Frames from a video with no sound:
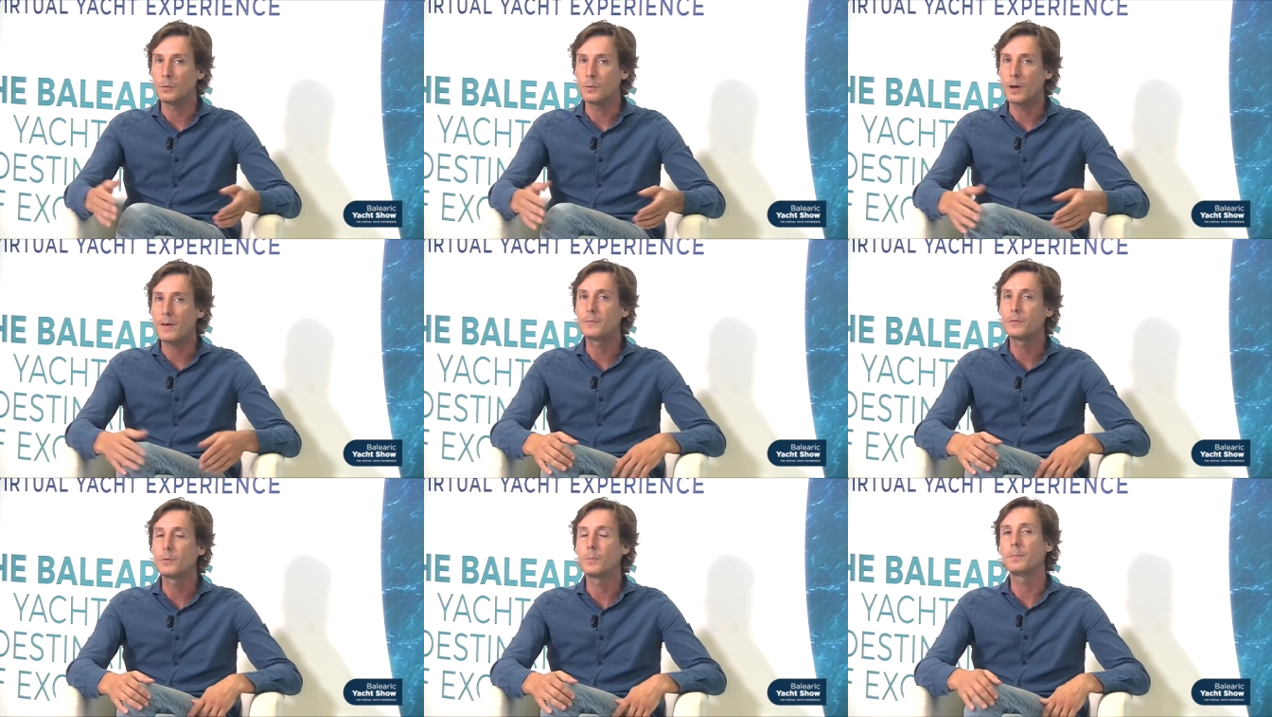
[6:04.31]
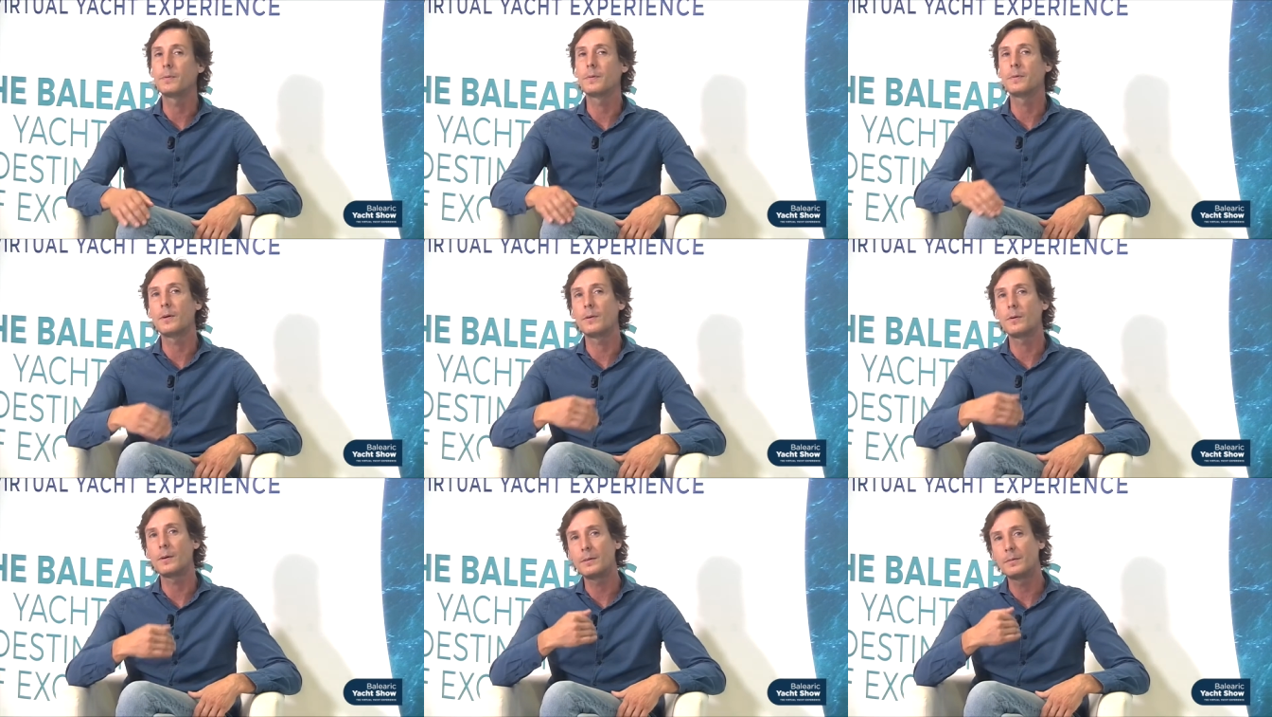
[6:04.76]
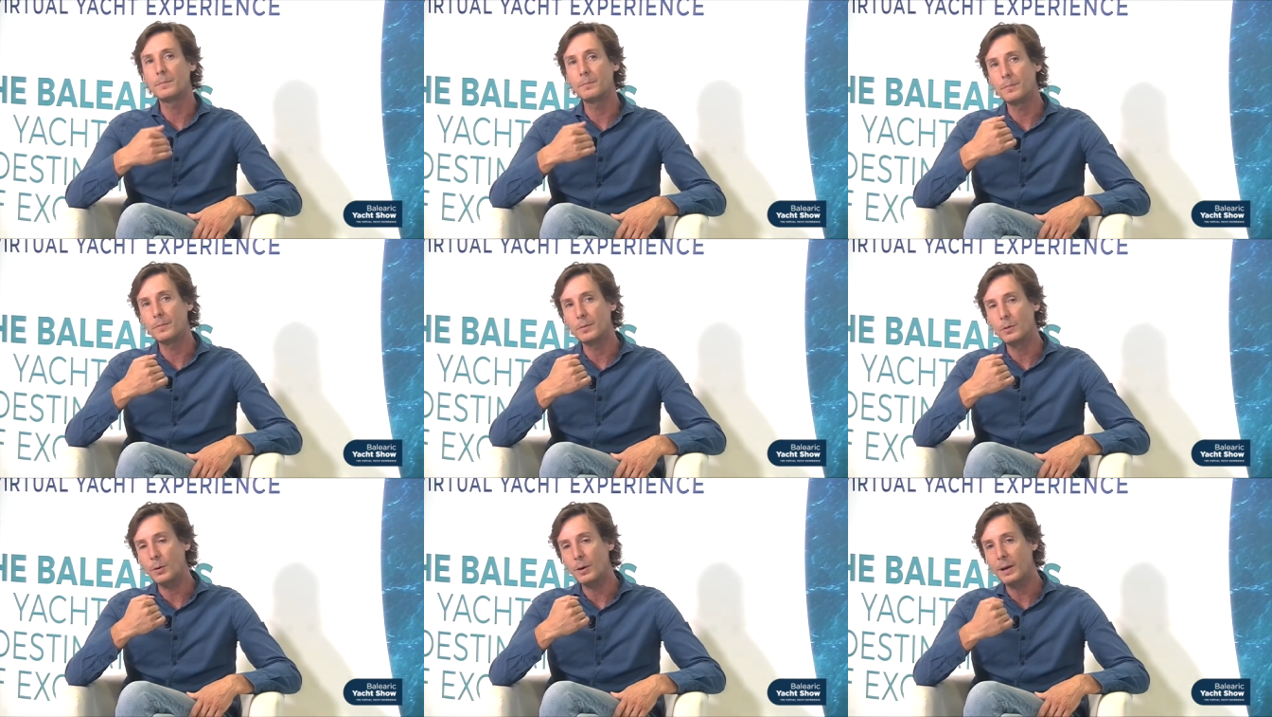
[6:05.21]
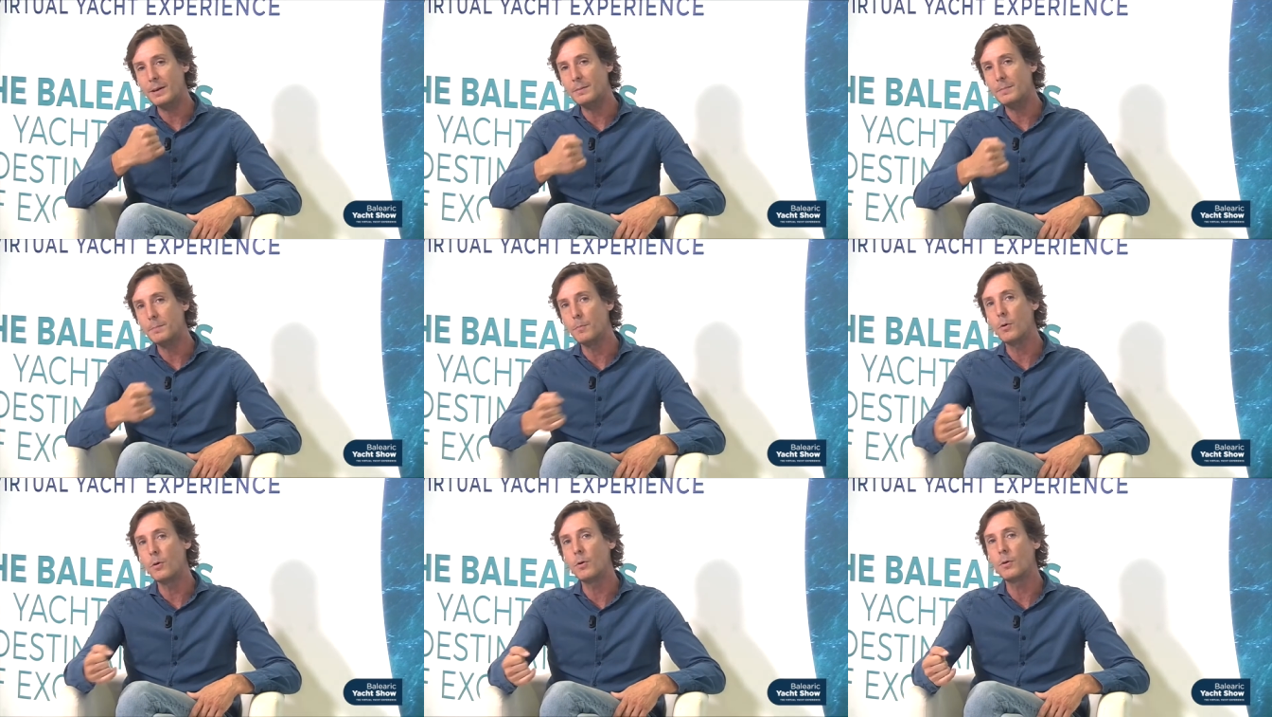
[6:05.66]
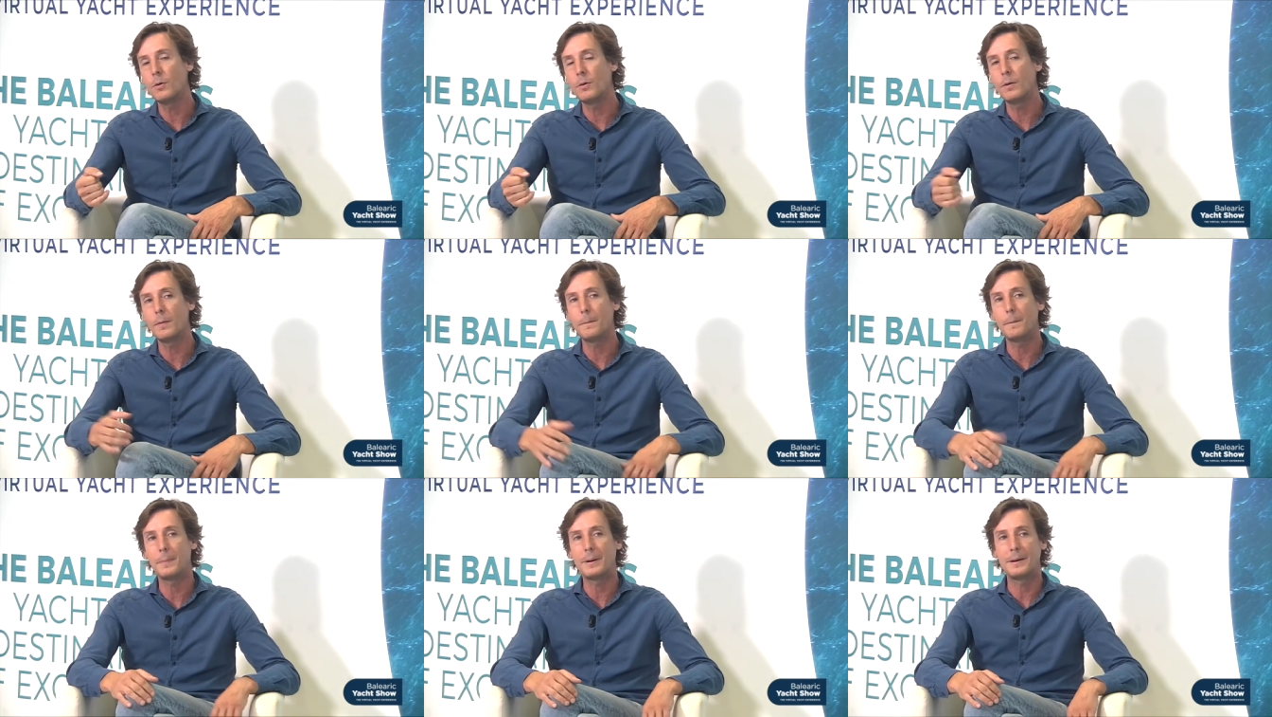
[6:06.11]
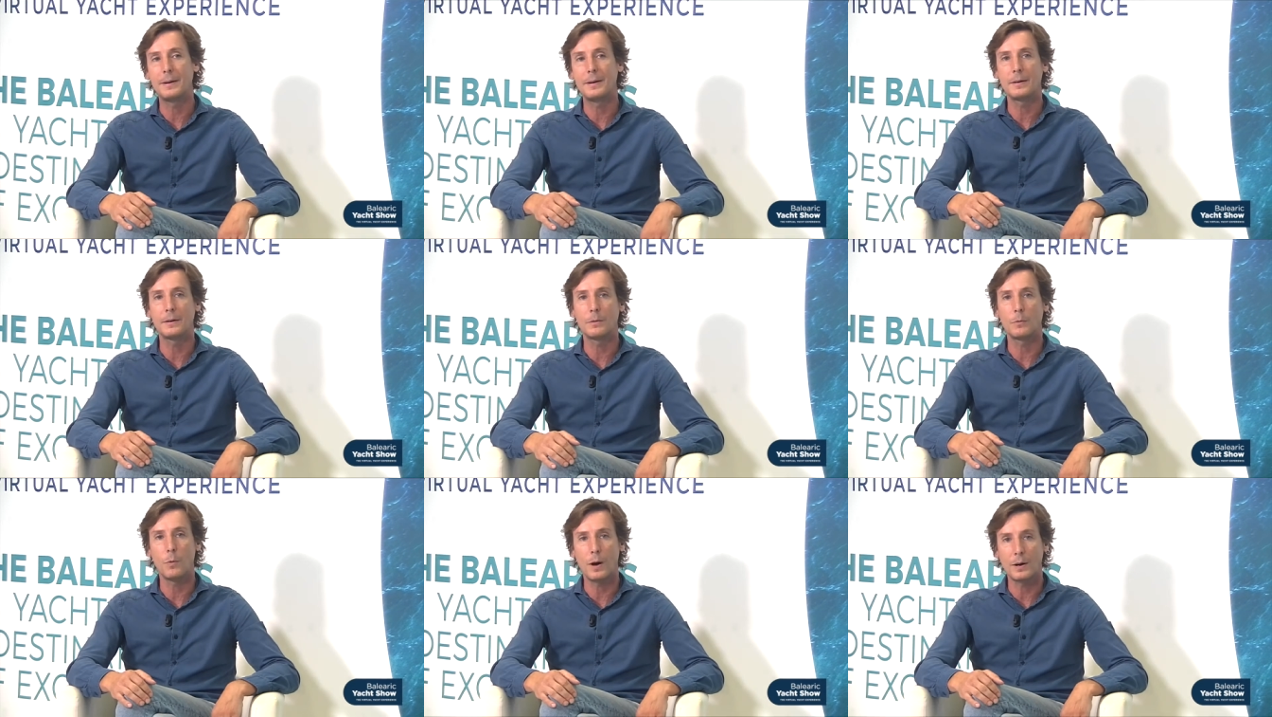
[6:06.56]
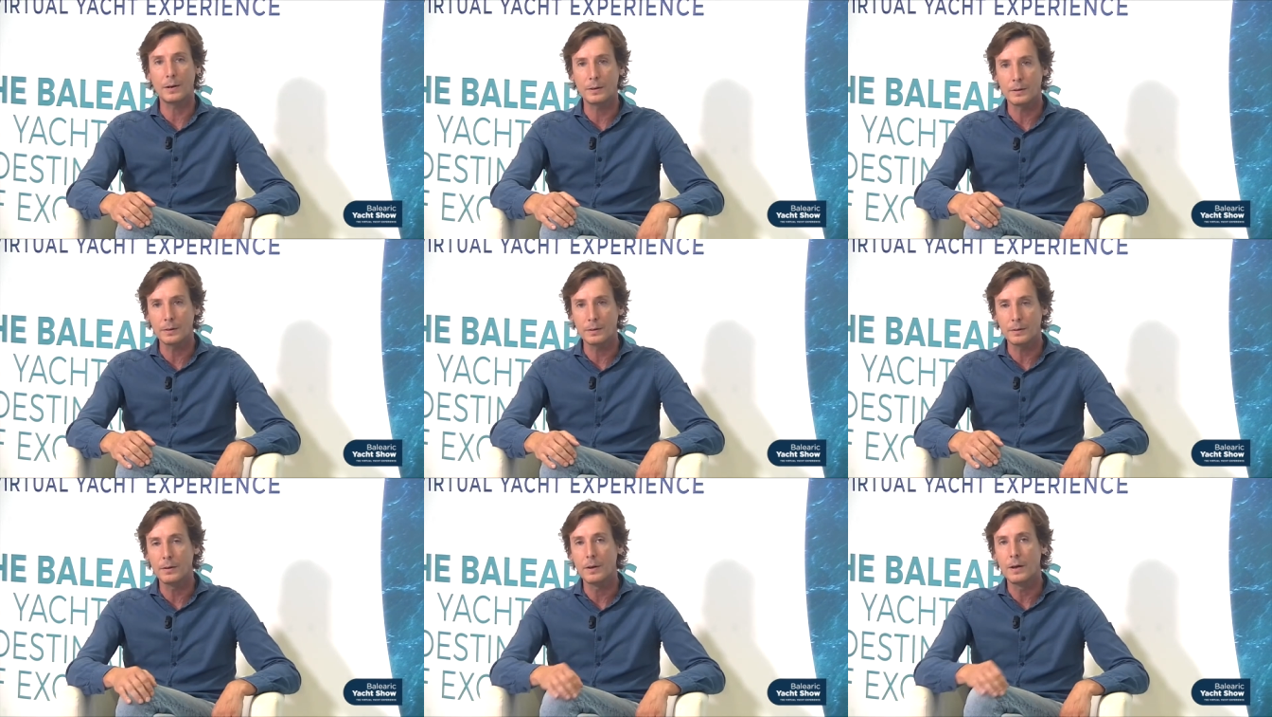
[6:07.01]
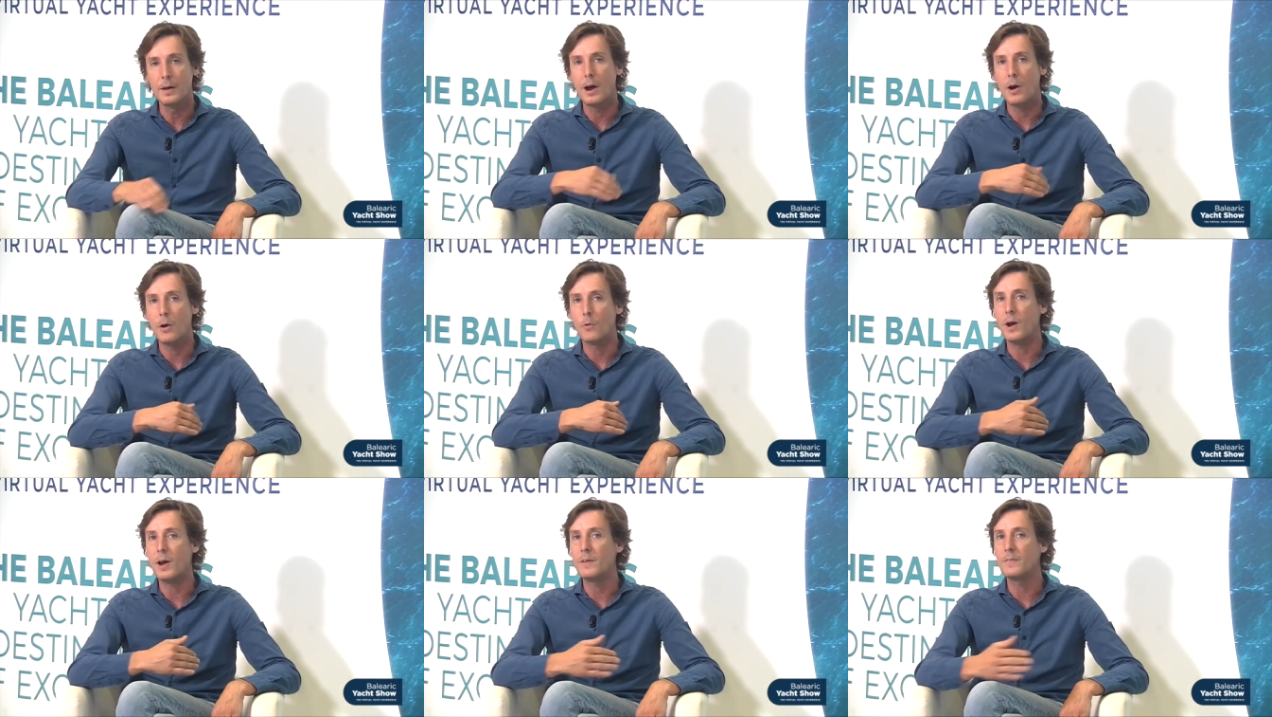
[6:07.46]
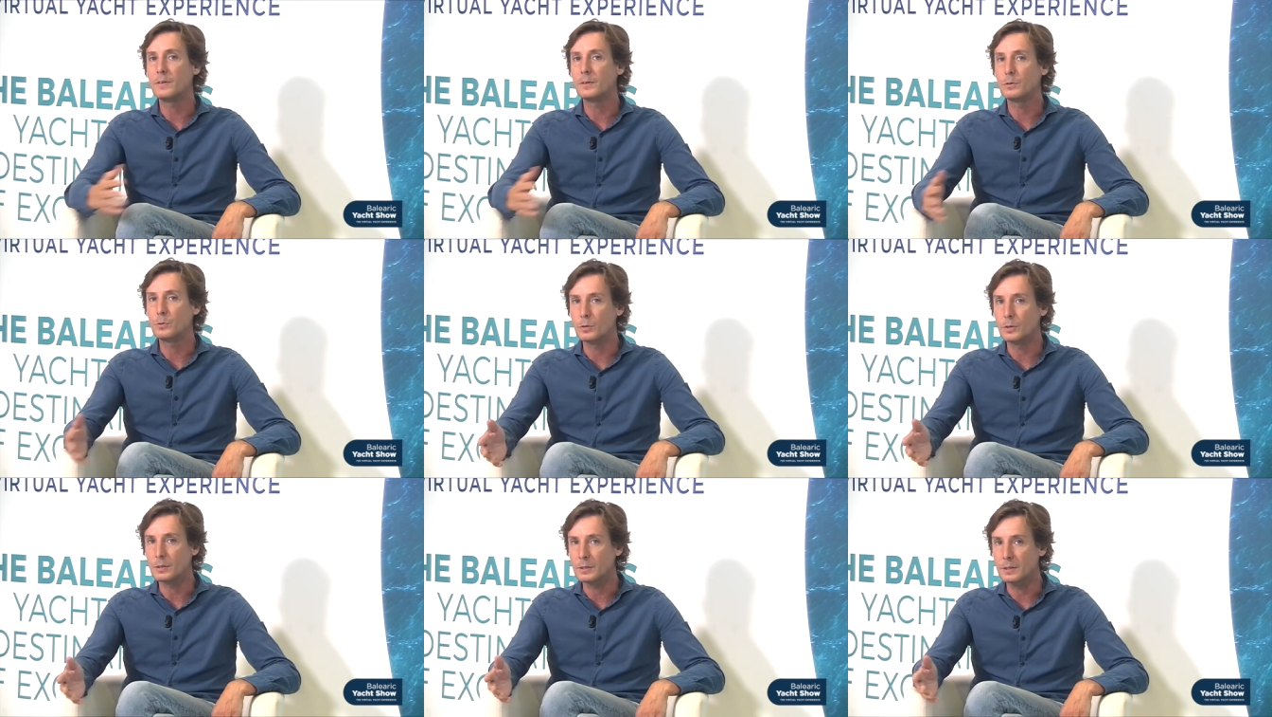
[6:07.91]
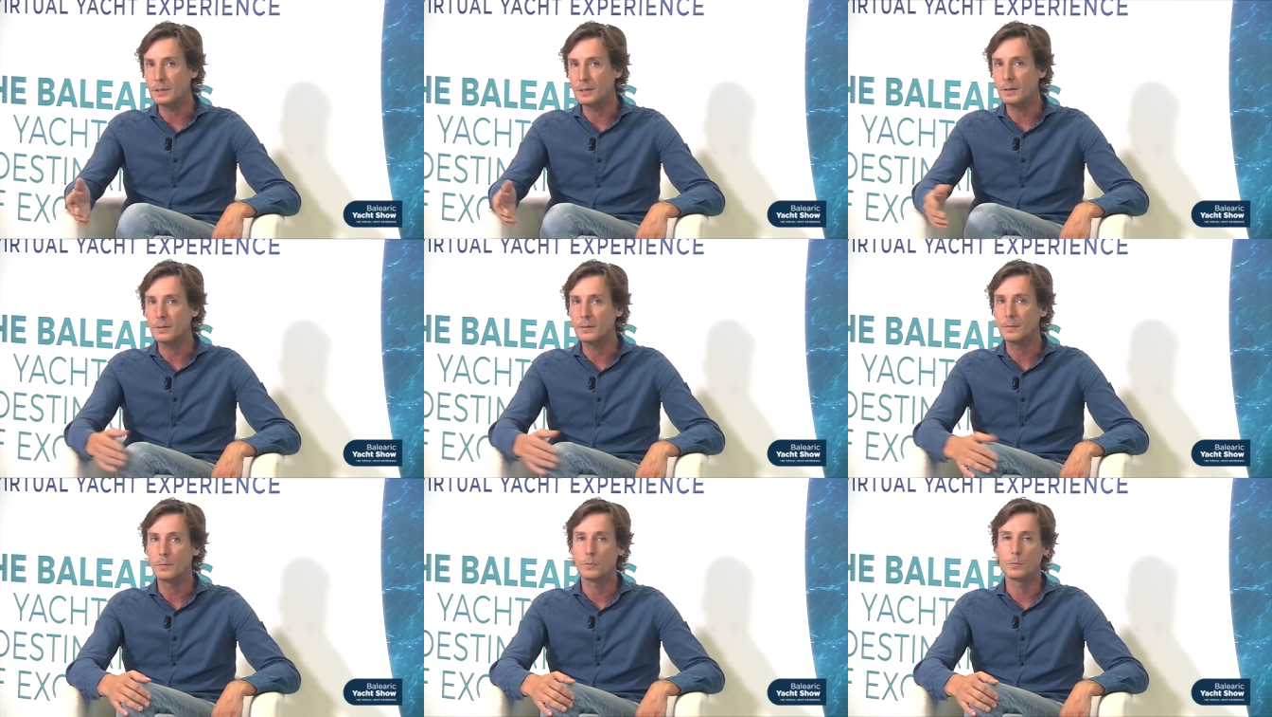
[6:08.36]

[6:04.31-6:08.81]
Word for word: We have to, uh, to get more cleaner water arriving to the sea.